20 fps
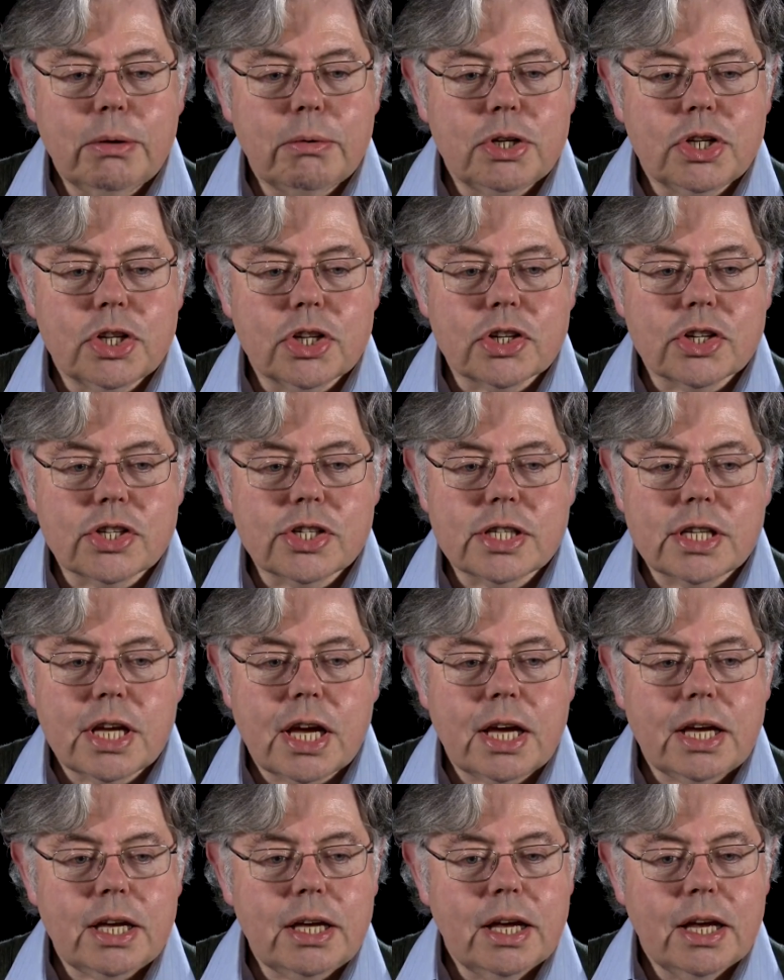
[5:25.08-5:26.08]
we should just
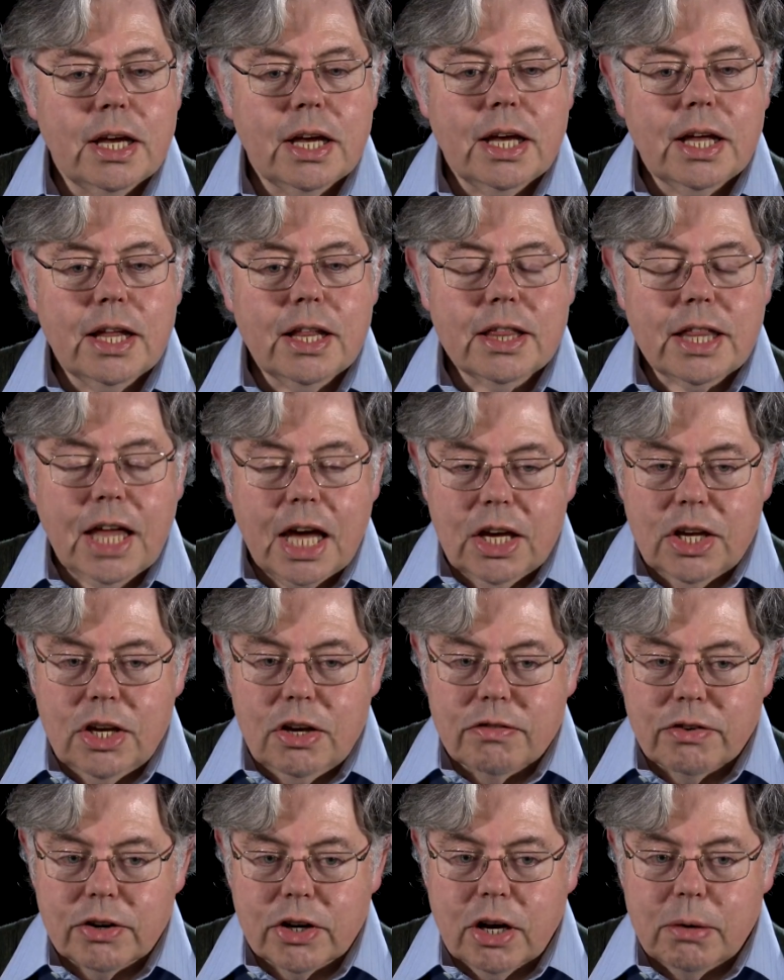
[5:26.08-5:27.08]
say thank you
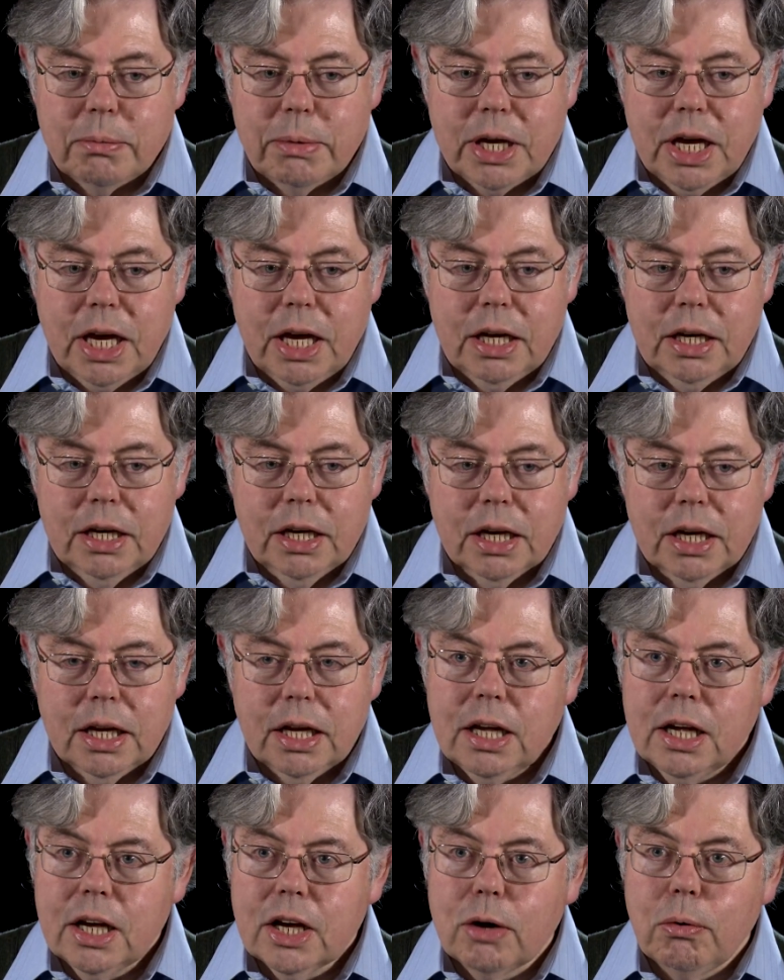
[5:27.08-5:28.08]
for coming in.
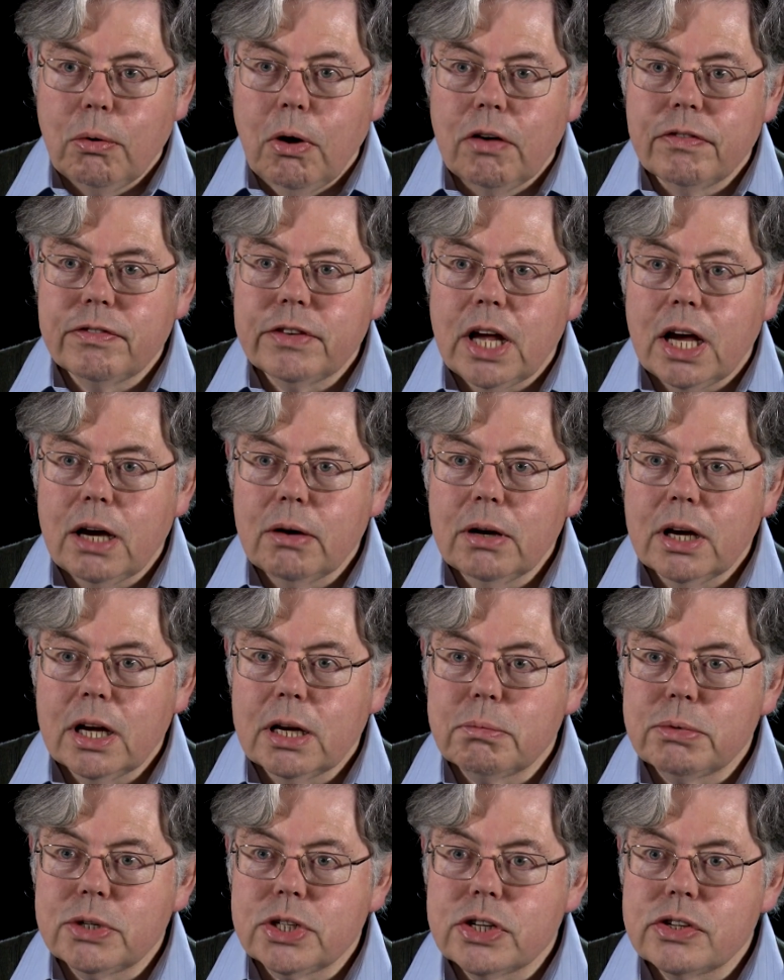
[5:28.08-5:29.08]
Go off now
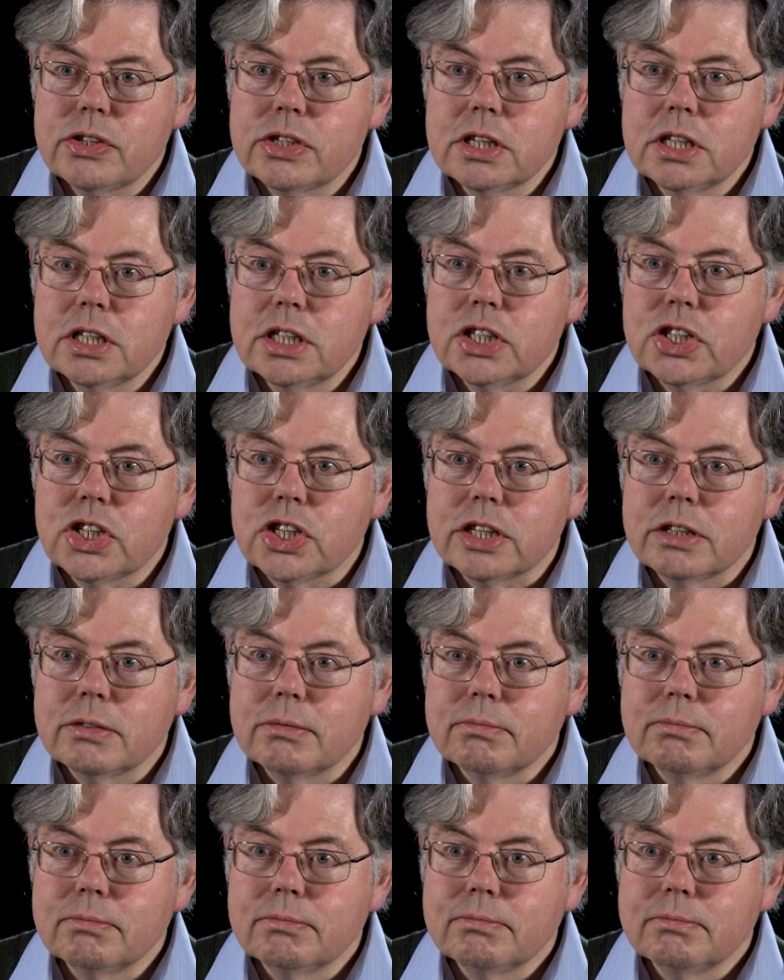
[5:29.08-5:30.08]
and produce an edition.
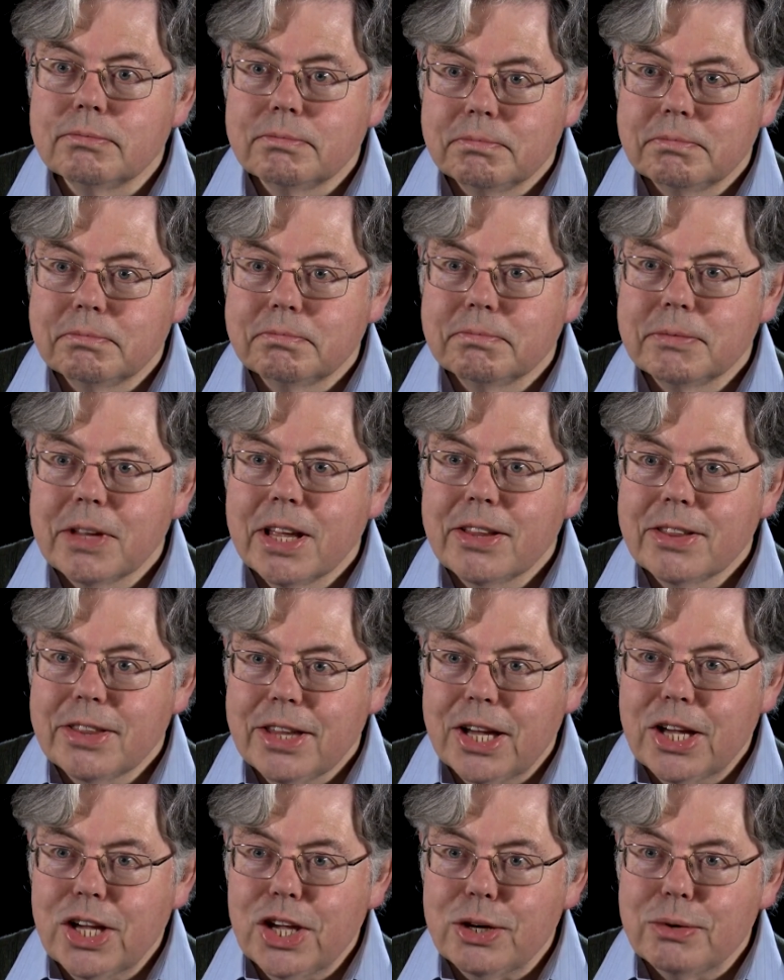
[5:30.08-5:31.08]

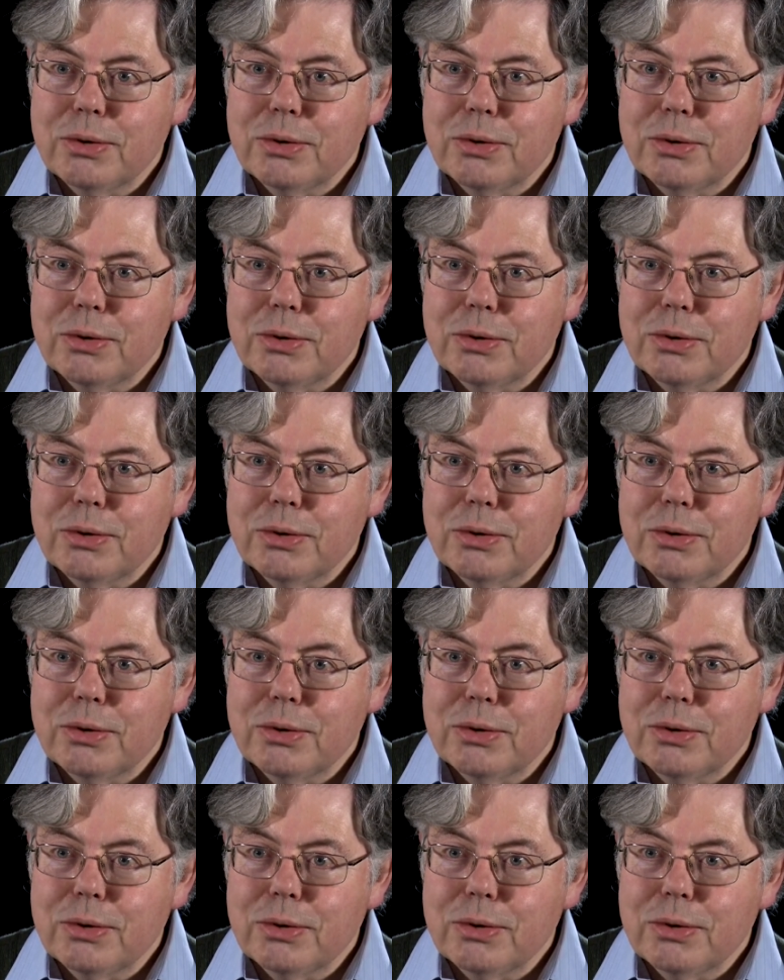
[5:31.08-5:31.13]
Thank you.